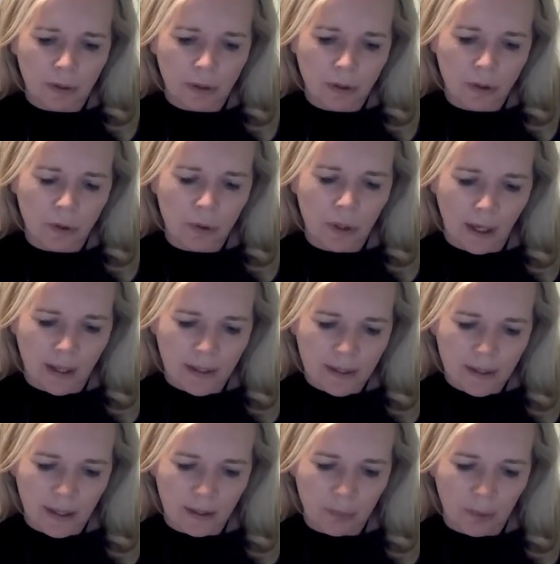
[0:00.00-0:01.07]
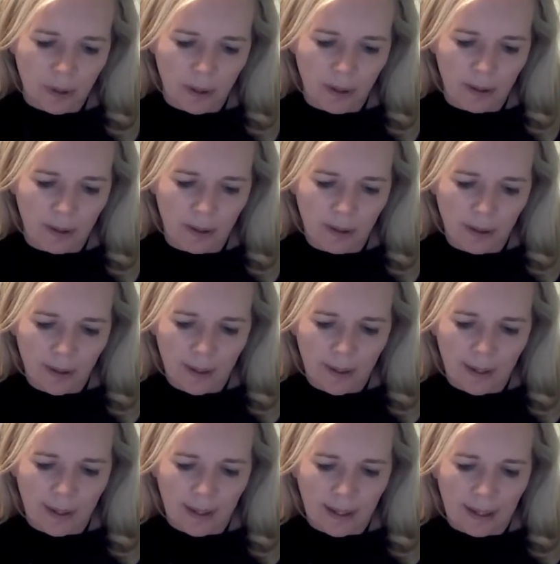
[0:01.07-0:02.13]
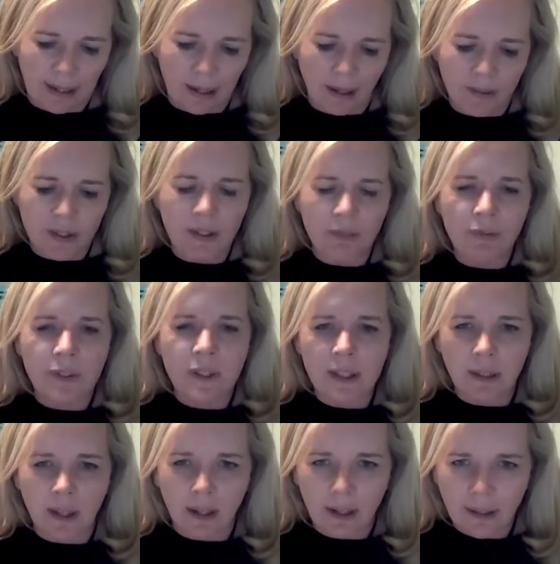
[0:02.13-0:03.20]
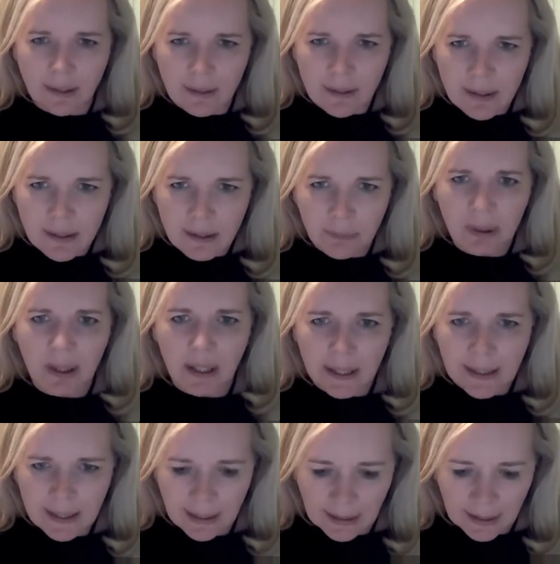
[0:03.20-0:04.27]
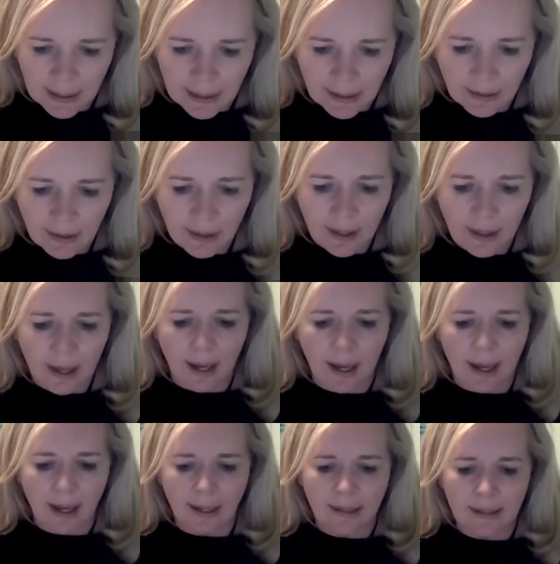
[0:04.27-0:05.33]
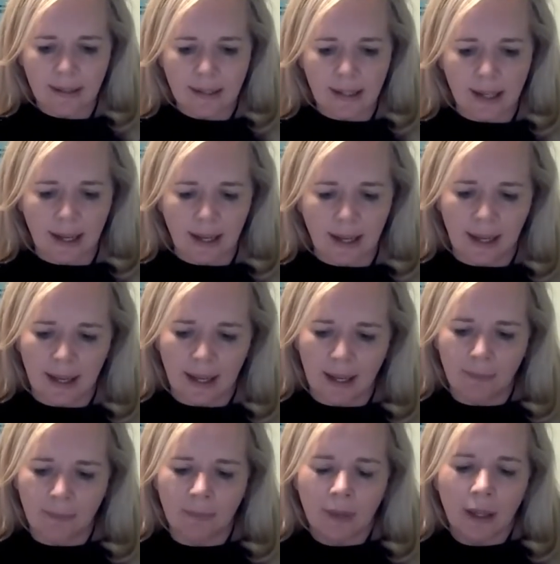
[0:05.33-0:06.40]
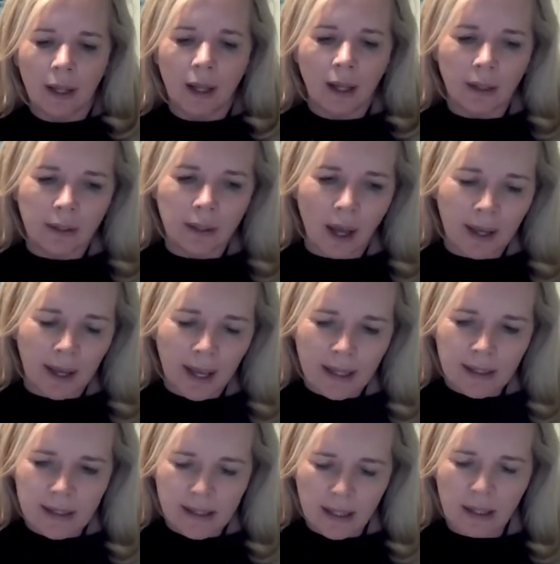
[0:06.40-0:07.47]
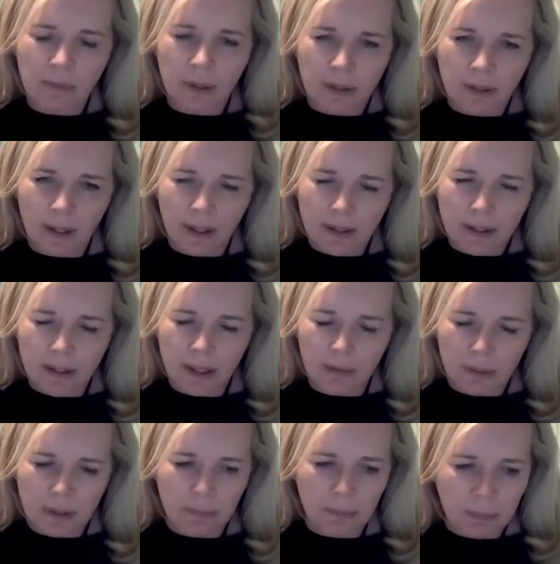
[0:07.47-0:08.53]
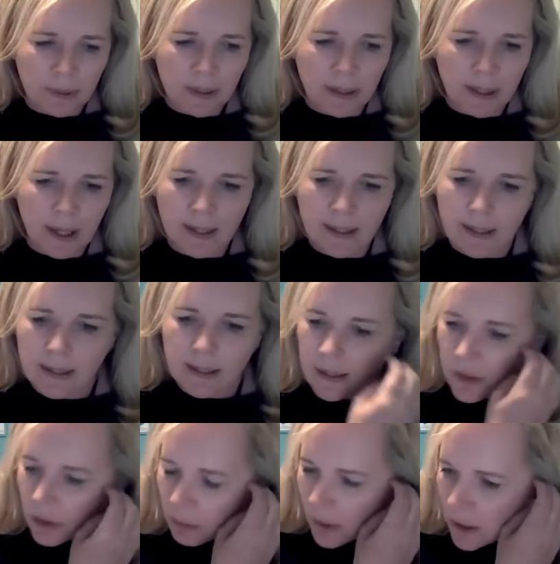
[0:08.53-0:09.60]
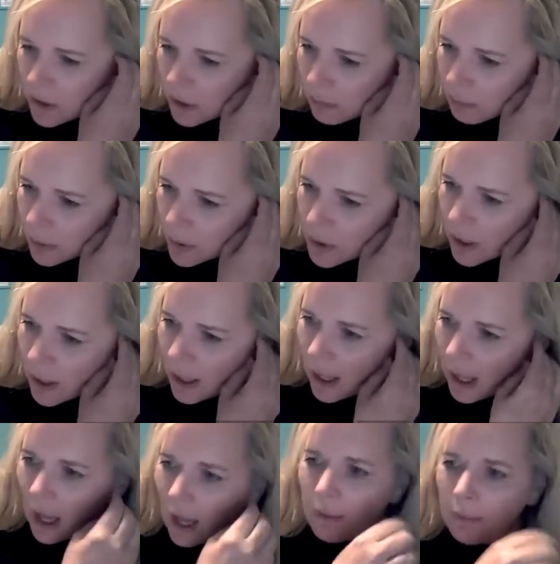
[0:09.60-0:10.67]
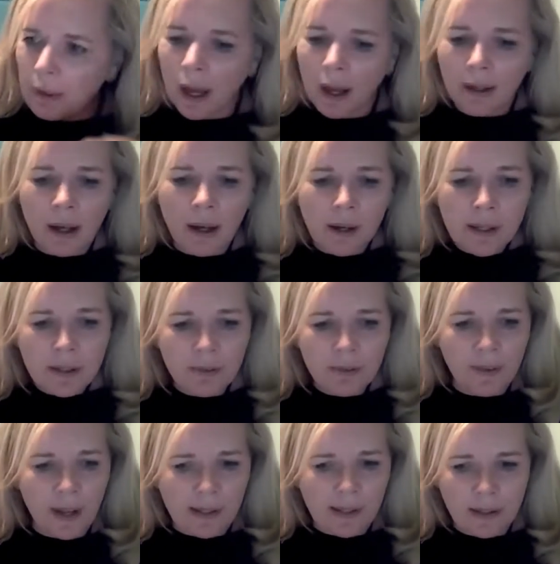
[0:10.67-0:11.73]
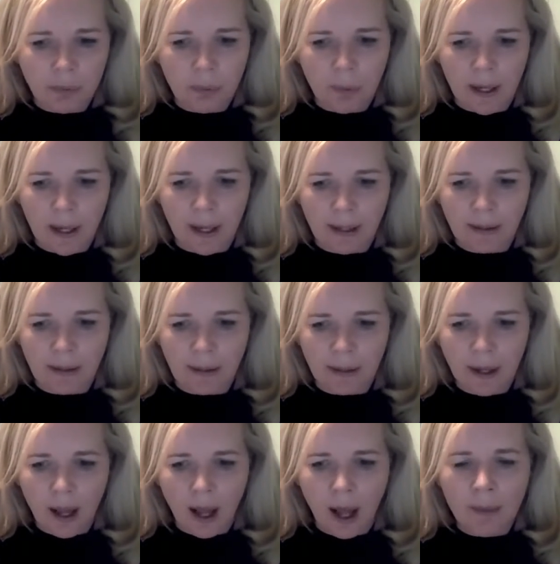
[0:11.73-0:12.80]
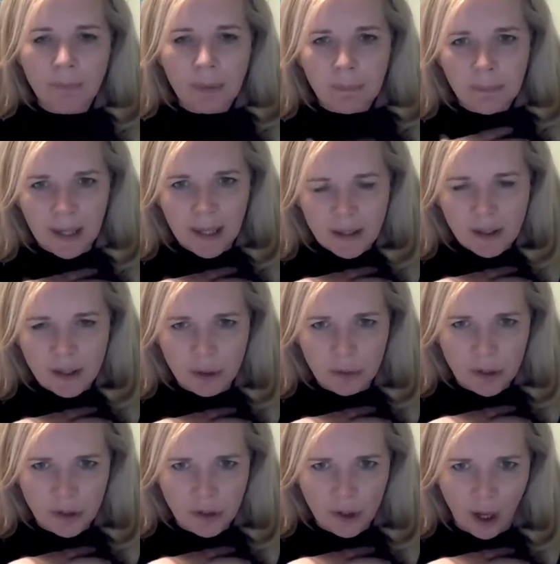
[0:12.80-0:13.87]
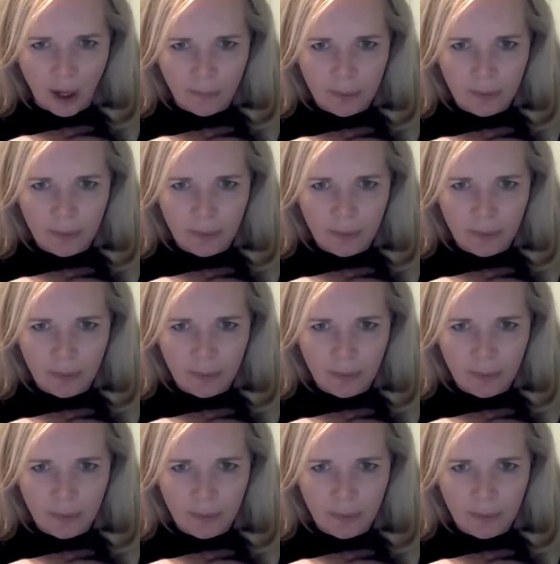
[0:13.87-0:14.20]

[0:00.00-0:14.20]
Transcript: two guys that were on different sides politically, and I had to deal with a pretty nasty situation. But I kind of felt, well, I'm being paid to do a job,